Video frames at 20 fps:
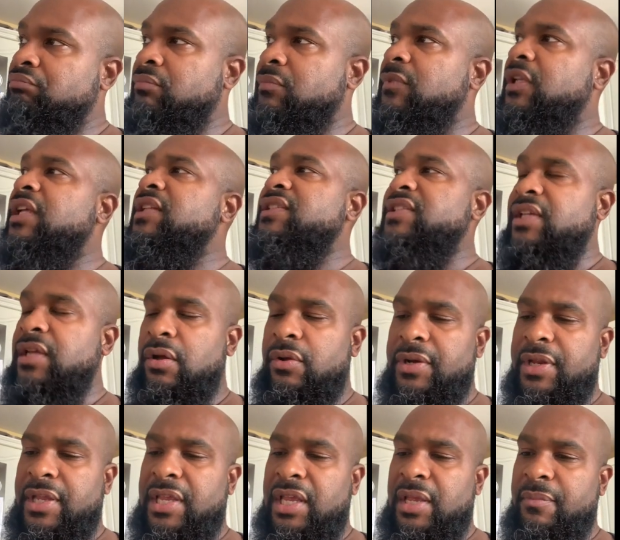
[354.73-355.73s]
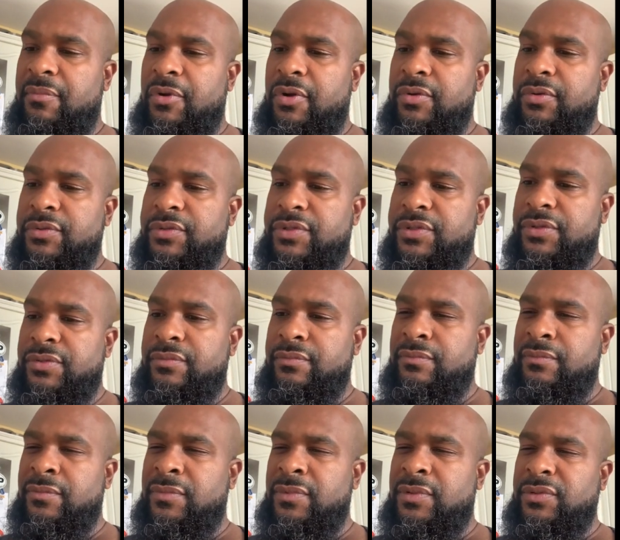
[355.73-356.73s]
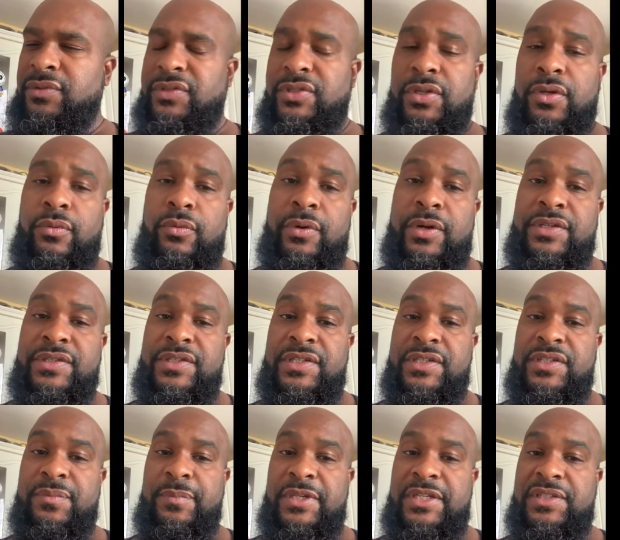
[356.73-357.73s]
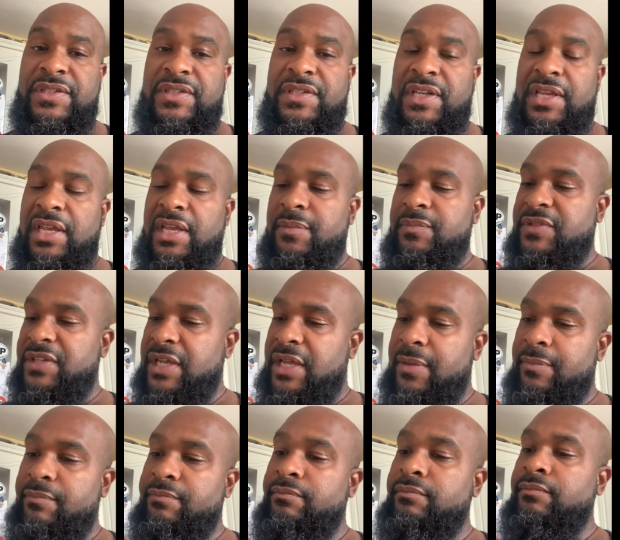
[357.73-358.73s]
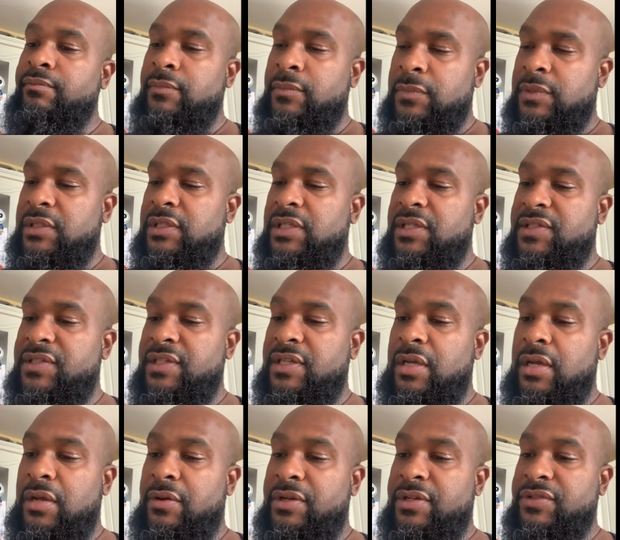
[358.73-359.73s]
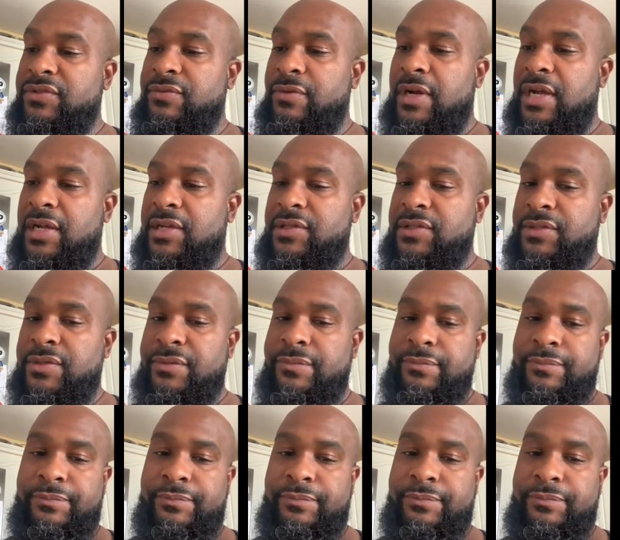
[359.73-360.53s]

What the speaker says: Let's see how the game goes. So we're 6 minutes to game time. Let's see how this rocks.